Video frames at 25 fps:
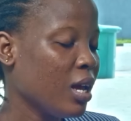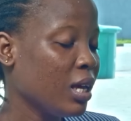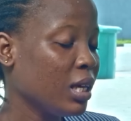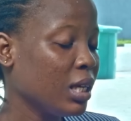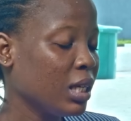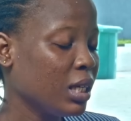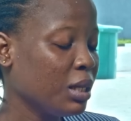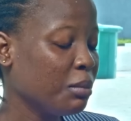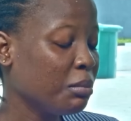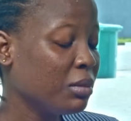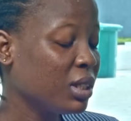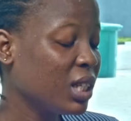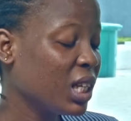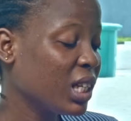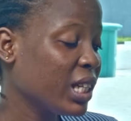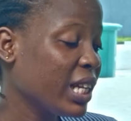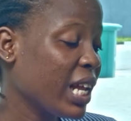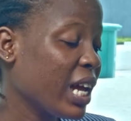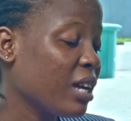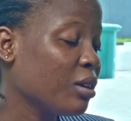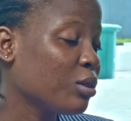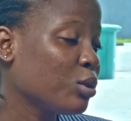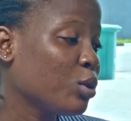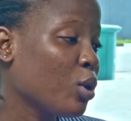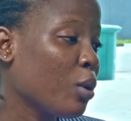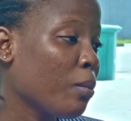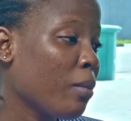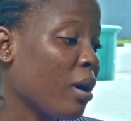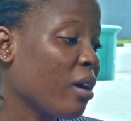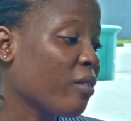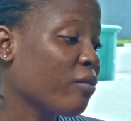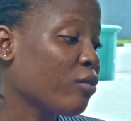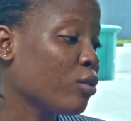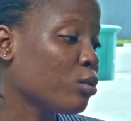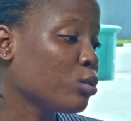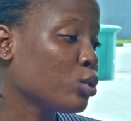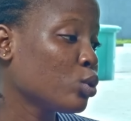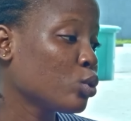Immediately I return back
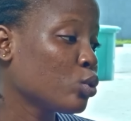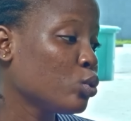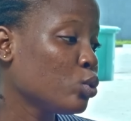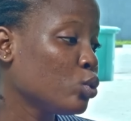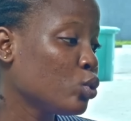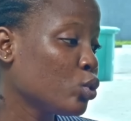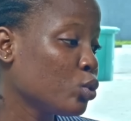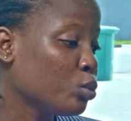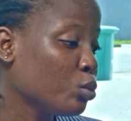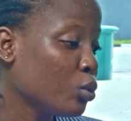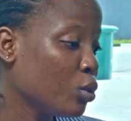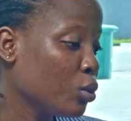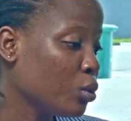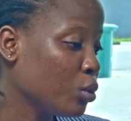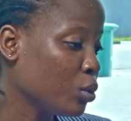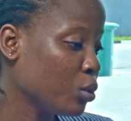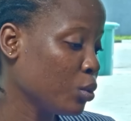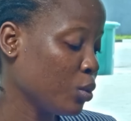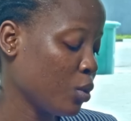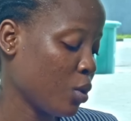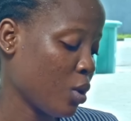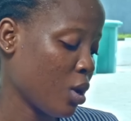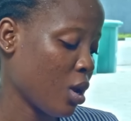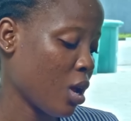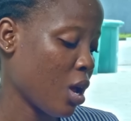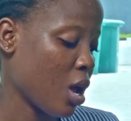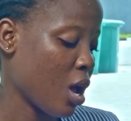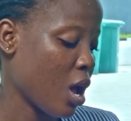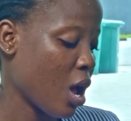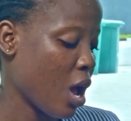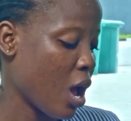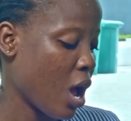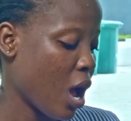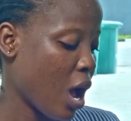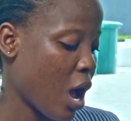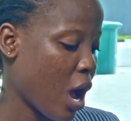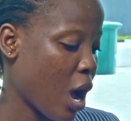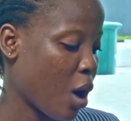from school tomorrow,
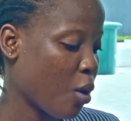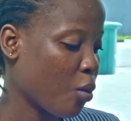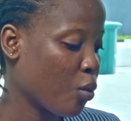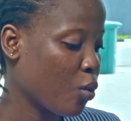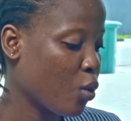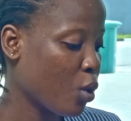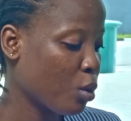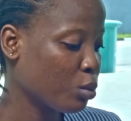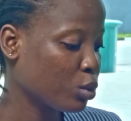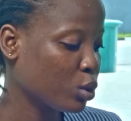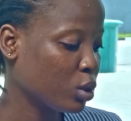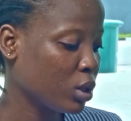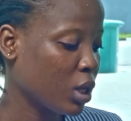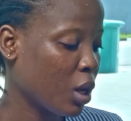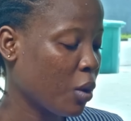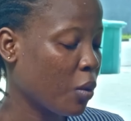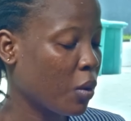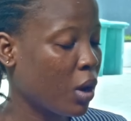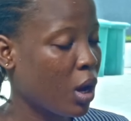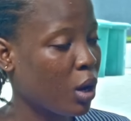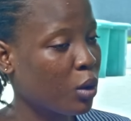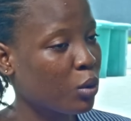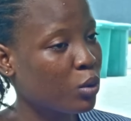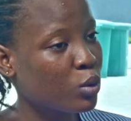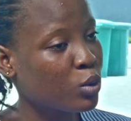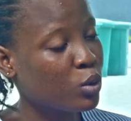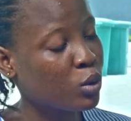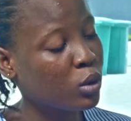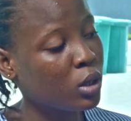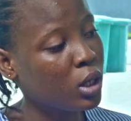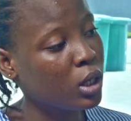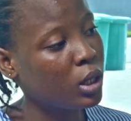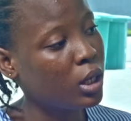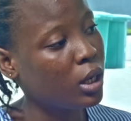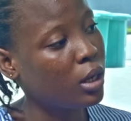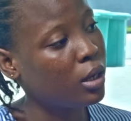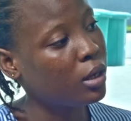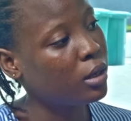I will come so that we can go
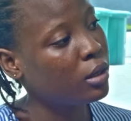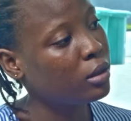together.